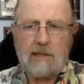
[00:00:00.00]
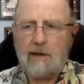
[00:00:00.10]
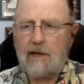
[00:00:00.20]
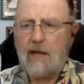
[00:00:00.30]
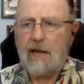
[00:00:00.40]

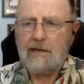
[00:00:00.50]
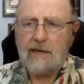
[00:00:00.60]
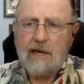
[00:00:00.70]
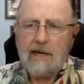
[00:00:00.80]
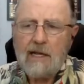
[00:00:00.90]
Yeah.
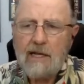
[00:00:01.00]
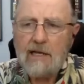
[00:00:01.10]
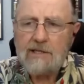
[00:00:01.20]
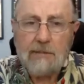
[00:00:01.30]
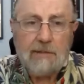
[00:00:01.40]
18,
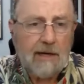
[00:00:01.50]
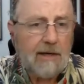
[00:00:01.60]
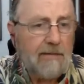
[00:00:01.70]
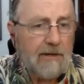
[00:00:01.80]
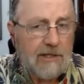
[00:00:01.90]
well, some
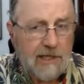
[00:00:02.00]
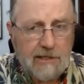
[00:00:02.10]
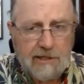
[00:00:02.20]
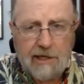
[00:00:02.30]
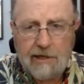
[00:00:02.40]
down to even
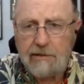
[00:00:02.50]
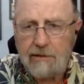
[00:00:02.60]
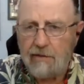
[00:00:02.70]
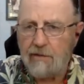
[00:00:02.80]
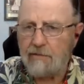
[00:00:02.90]
16.
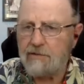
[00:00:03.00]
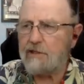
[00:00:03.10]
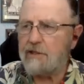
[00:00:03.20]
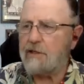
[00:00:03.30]
I've